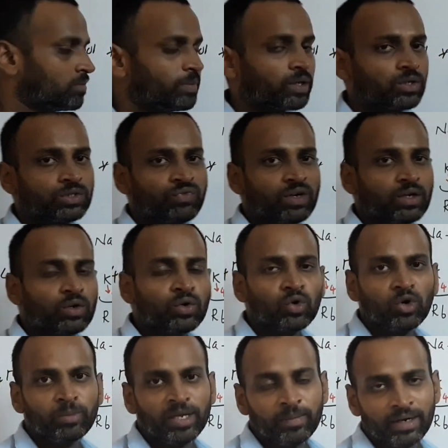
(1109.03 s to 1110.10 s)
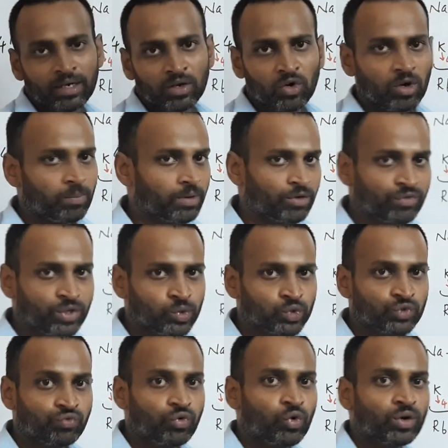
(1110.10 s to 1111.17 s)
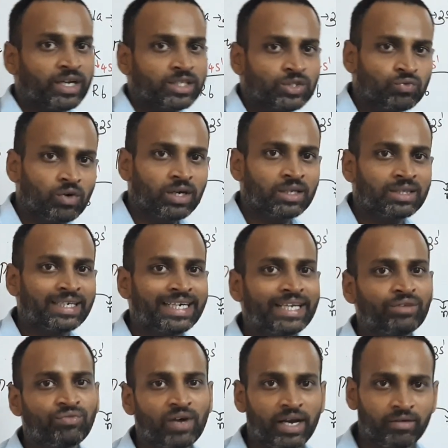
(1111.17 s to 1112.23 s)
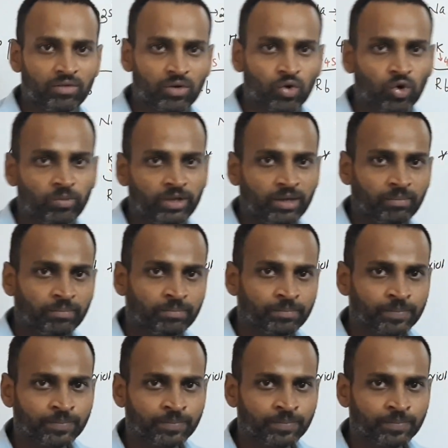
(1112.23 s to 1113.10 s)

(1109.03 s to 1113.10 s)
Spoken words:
Because for chromium and copper we use 4s1 3d5 chromium.